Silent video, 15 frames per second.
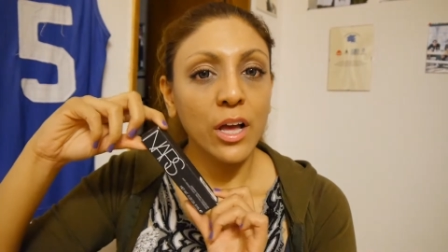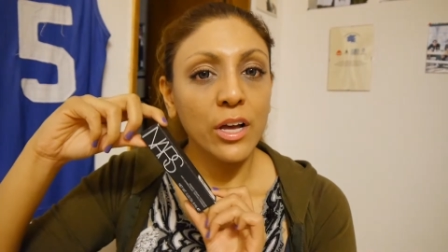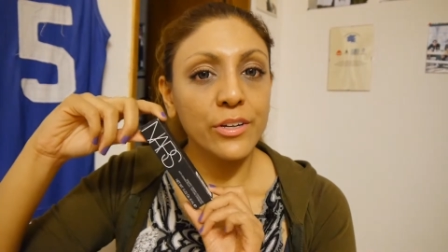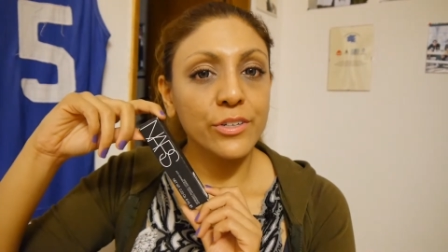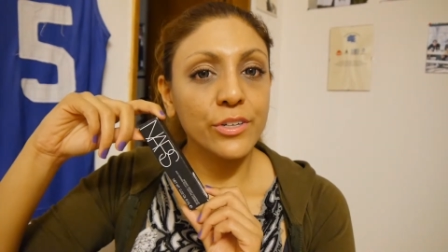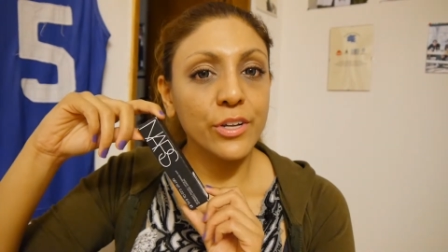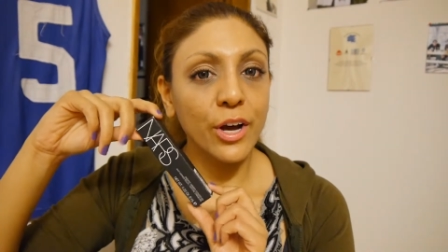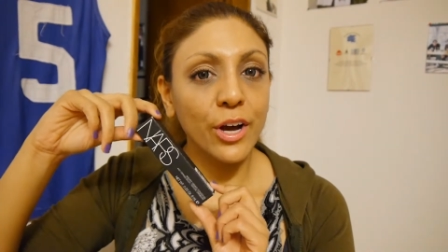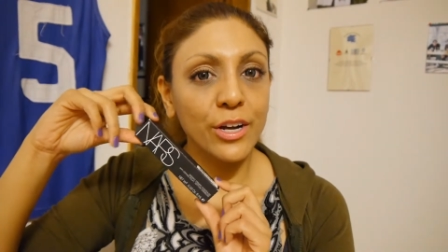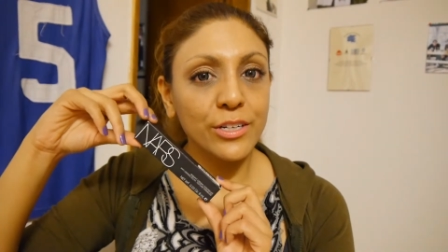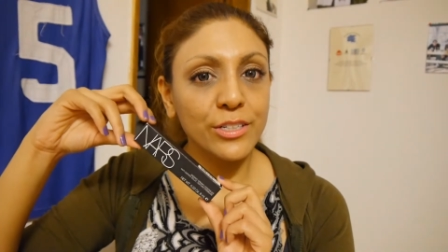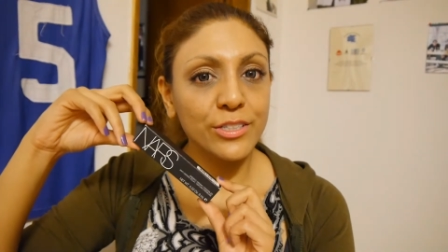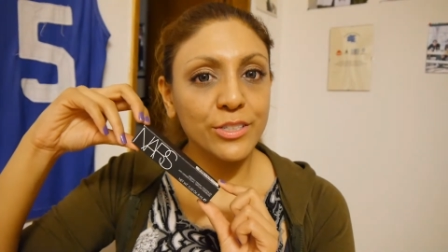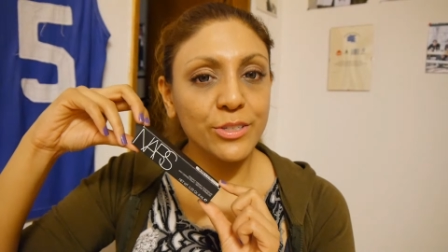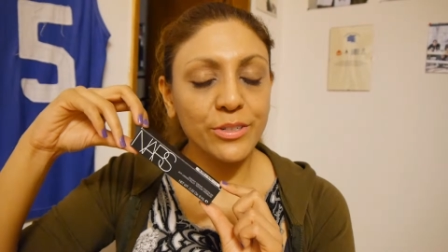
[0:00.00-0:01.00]

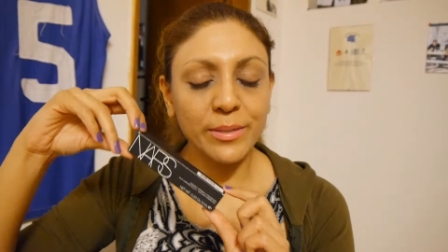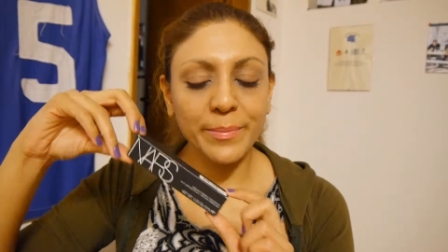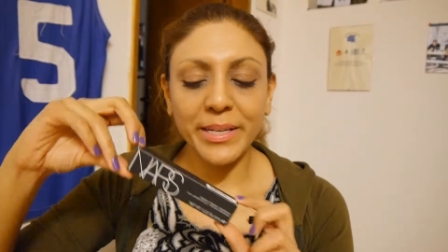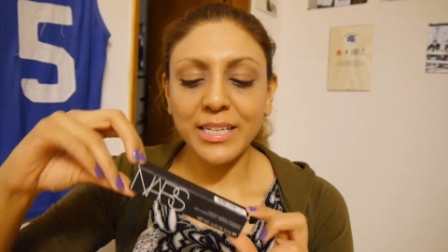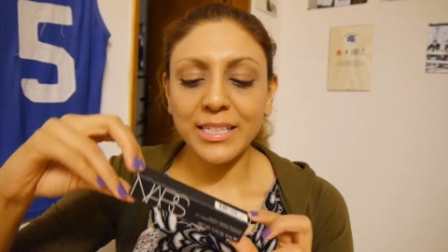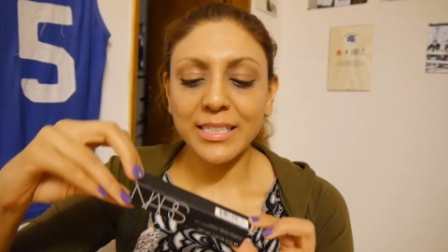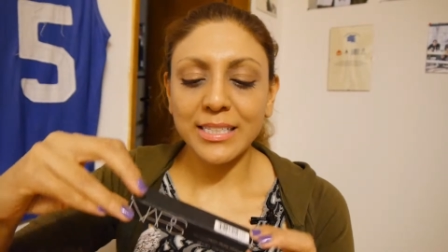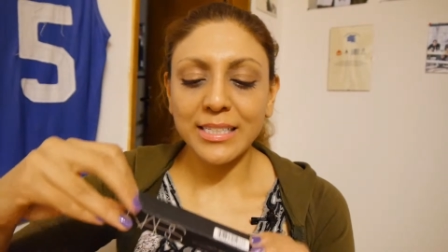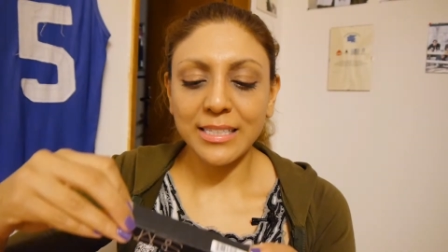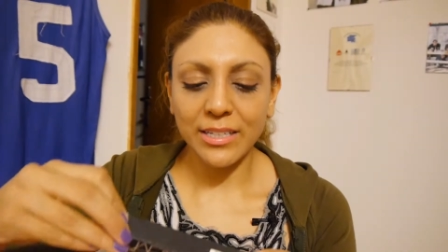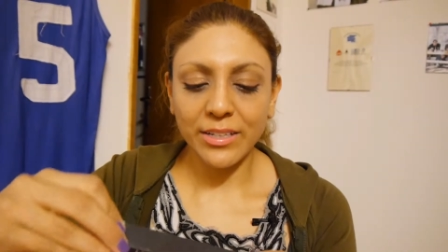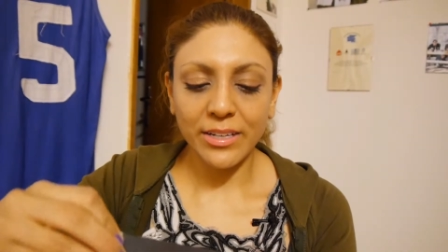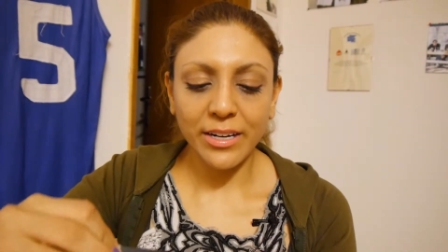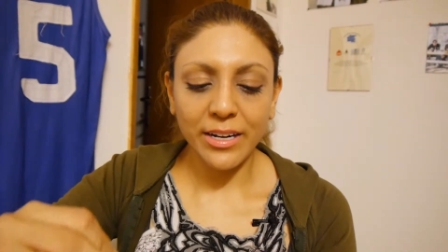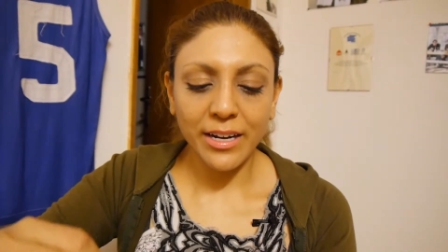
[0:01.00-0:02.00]
NARS Creamy
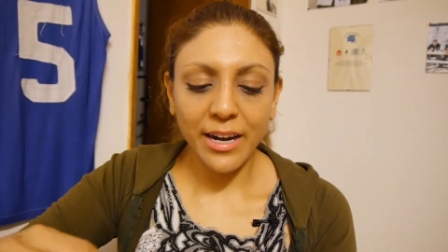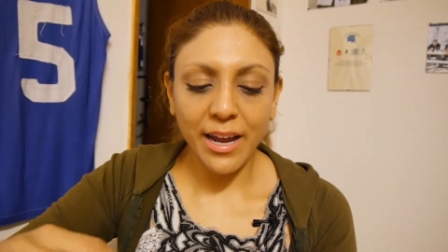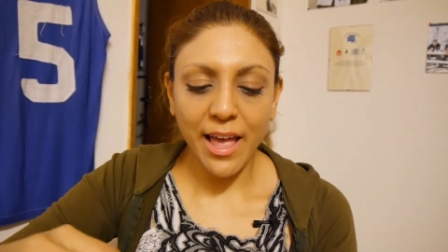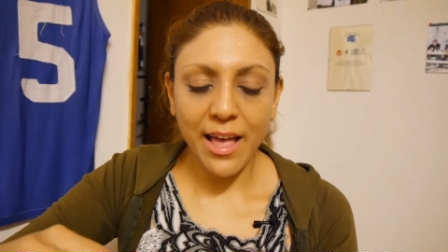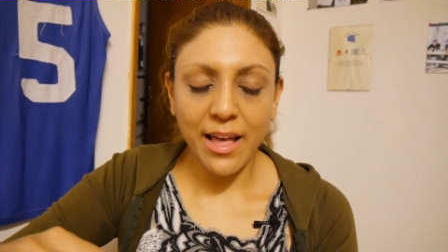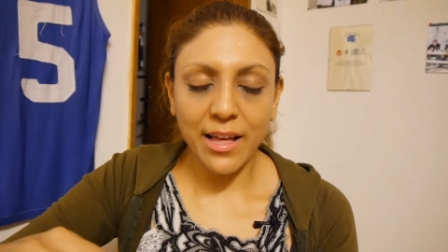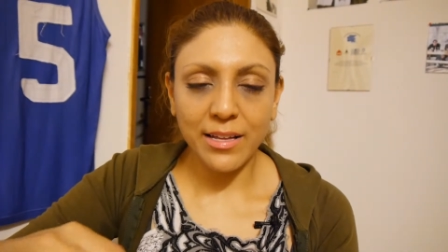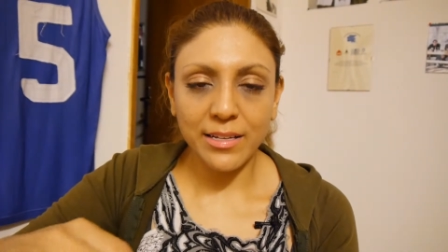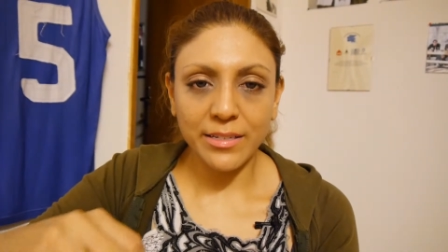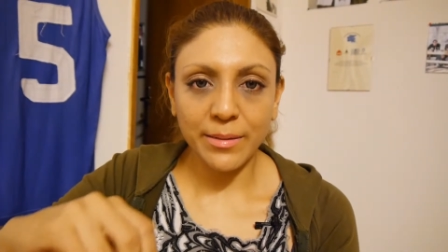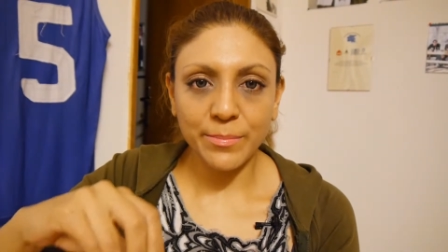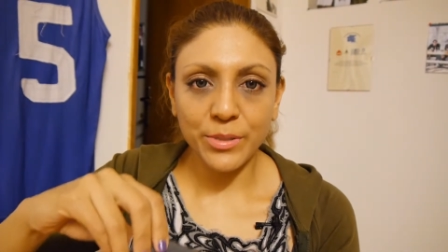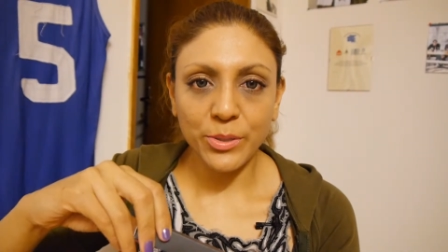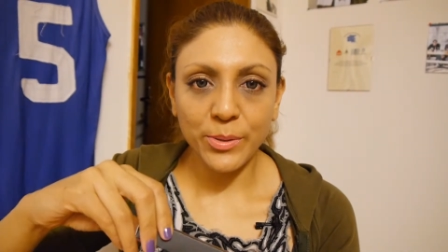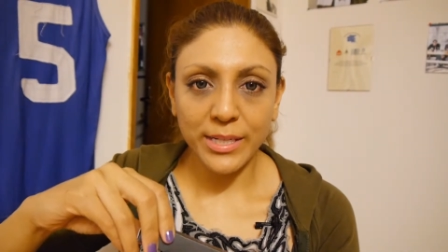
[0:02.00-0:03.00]
Concealer, and
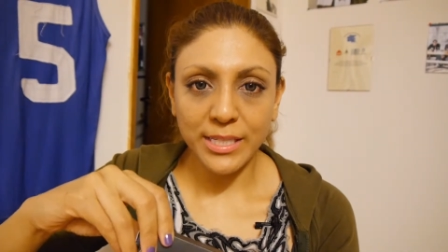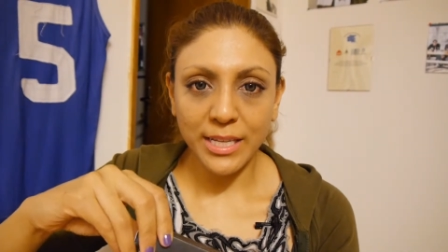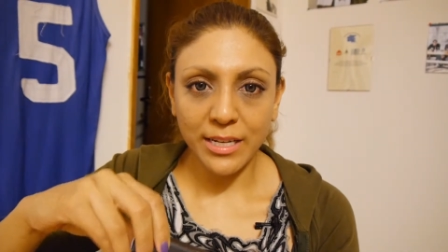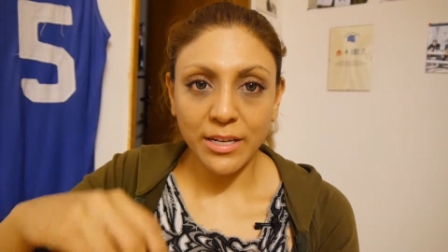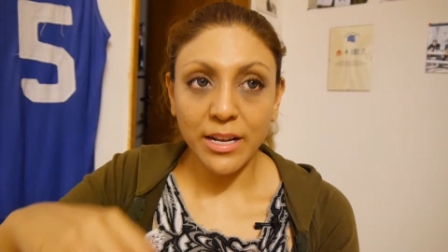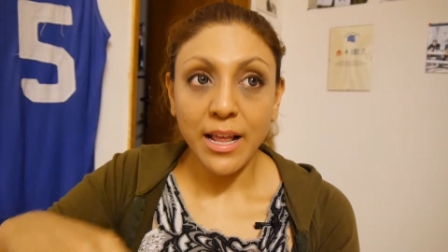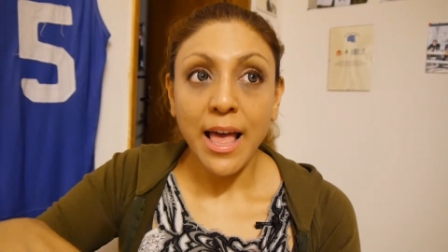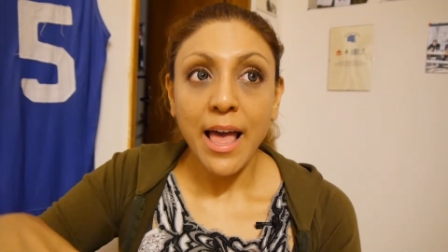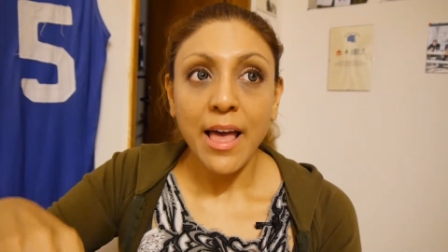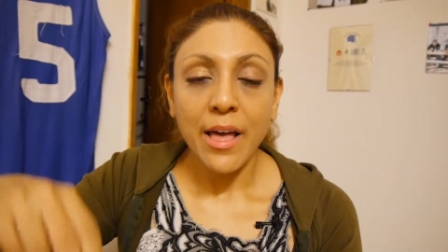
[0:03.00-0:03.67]
I'm so excited